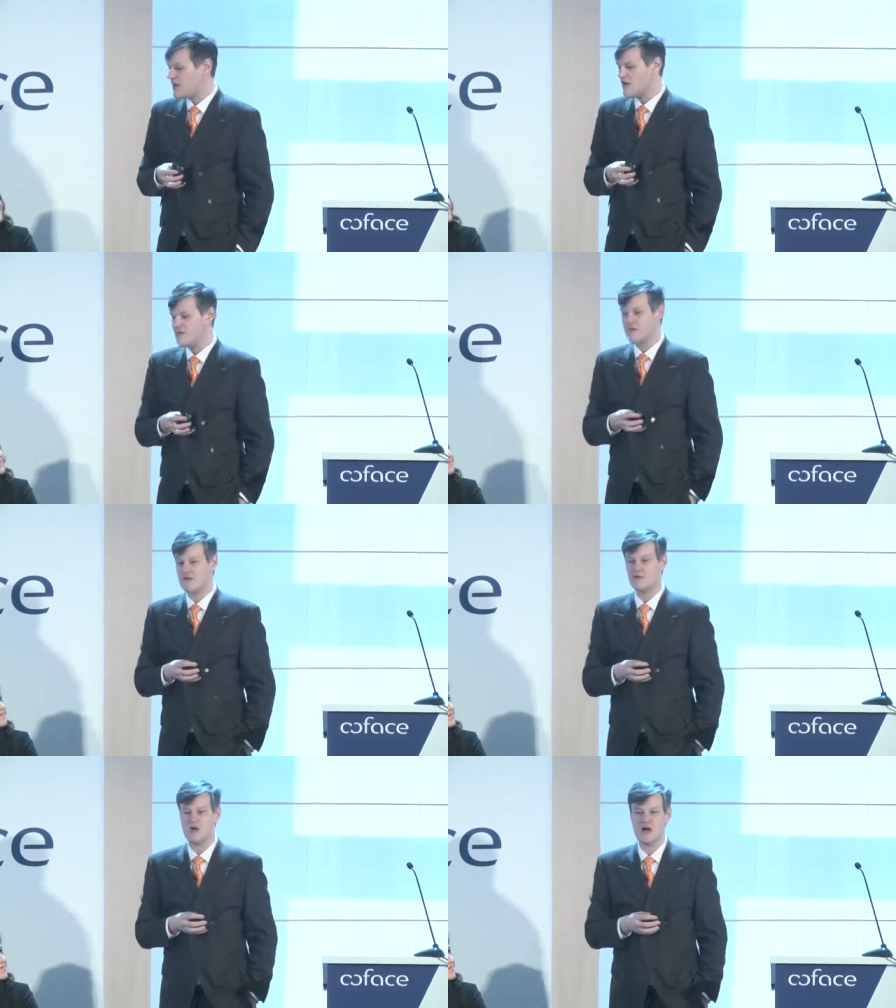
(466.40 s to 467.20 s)
Uh, the
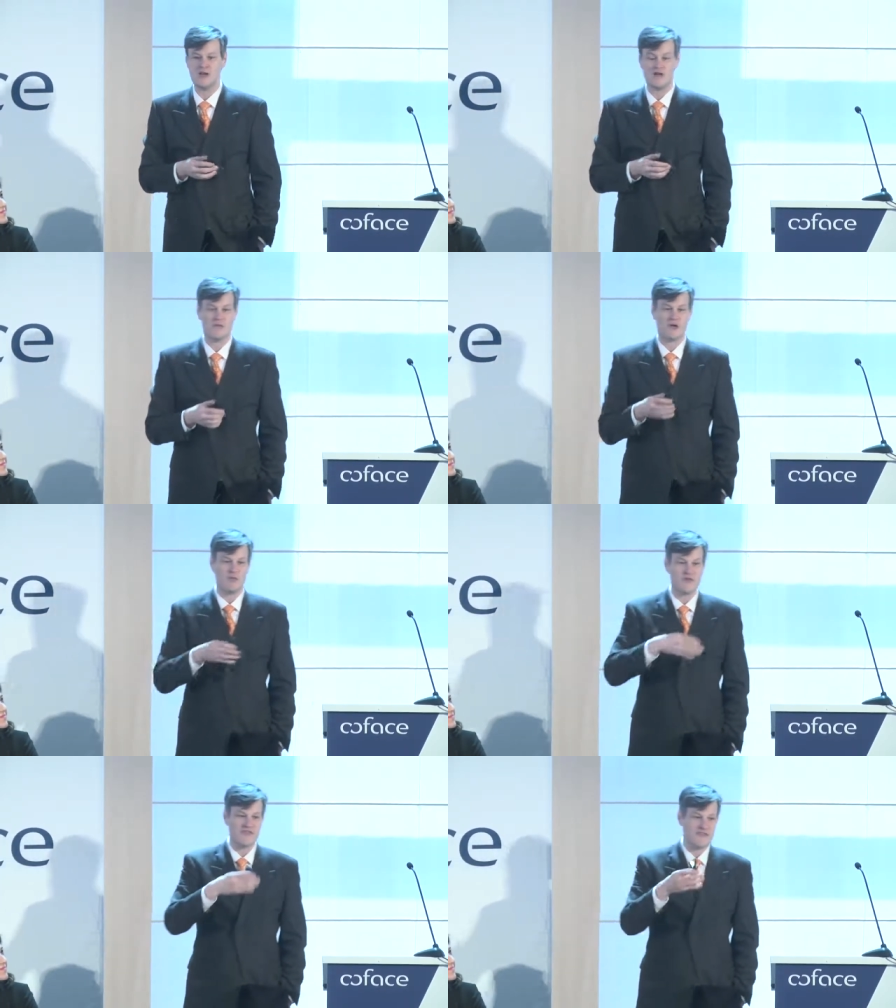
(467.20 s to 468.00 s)
second one, well,
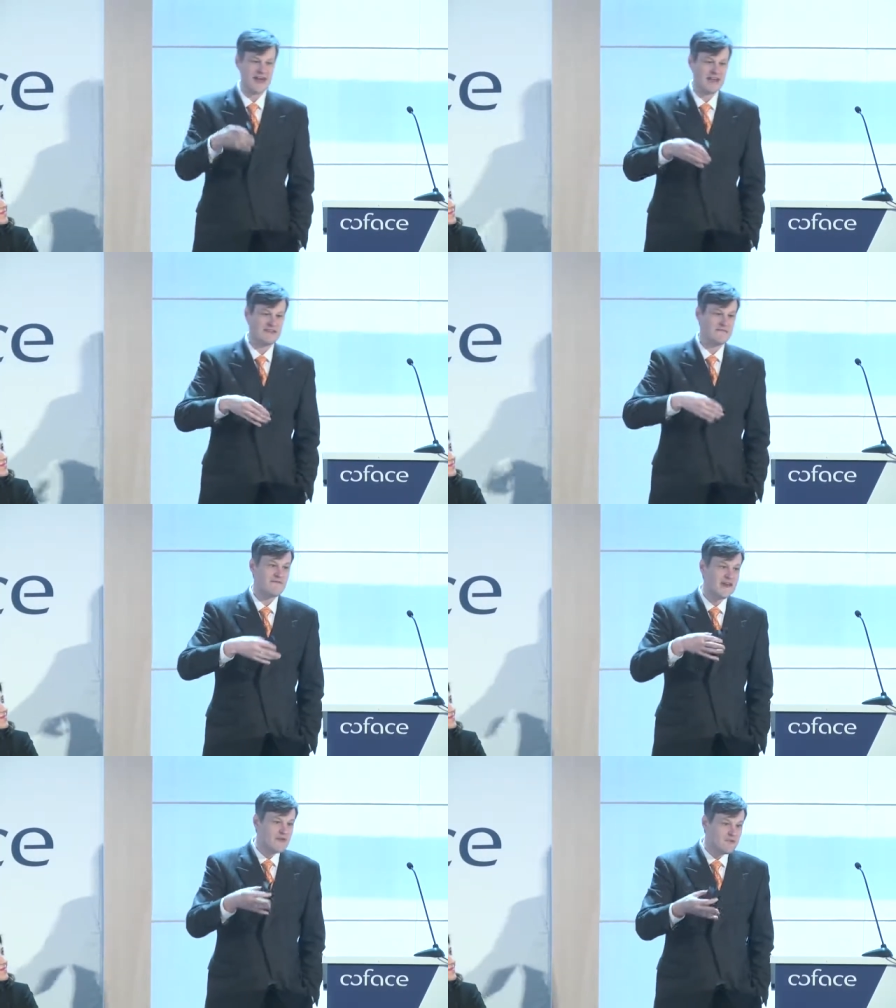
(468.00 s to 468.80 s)
within that, then
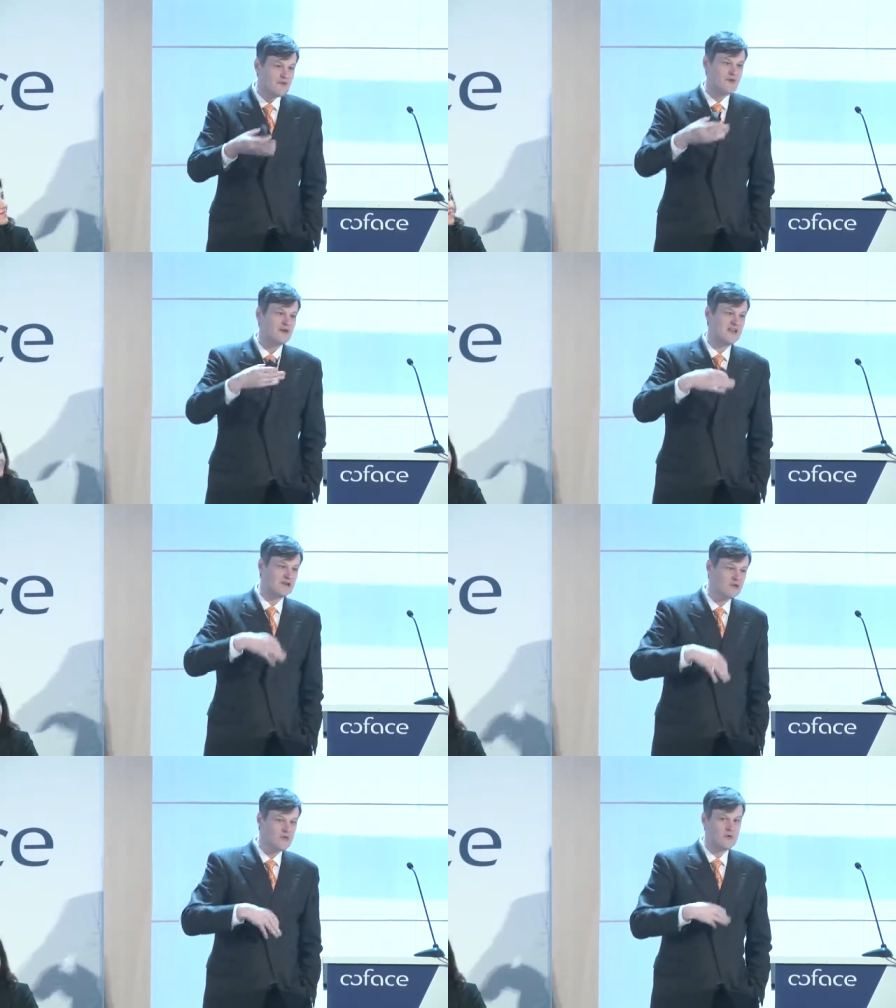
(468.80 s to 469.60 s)
Facebook,
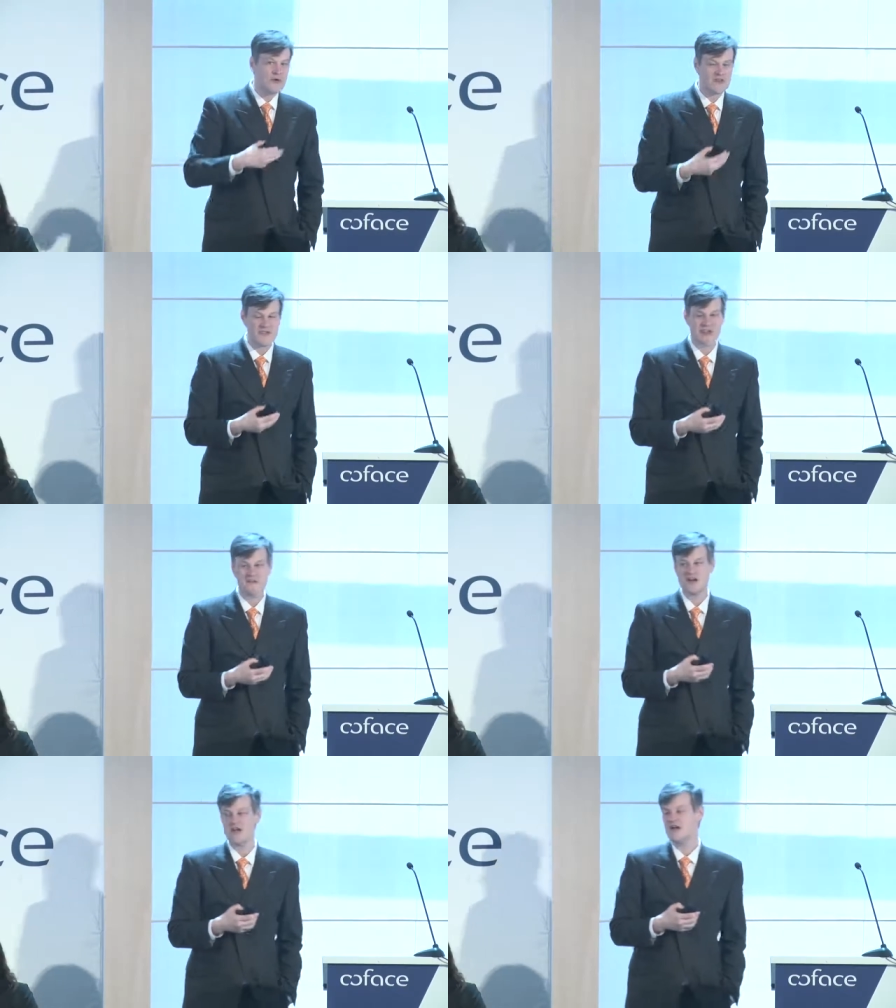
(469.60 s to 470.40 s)
then Google,
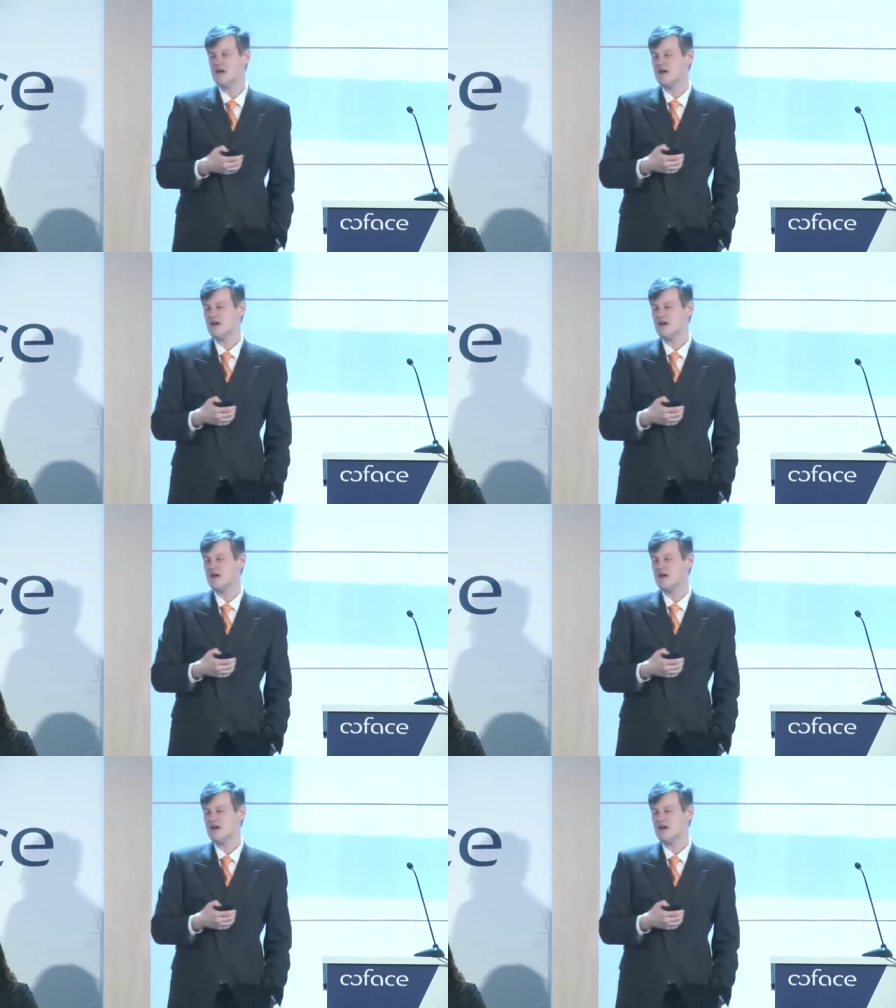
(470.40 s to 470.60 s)
etc.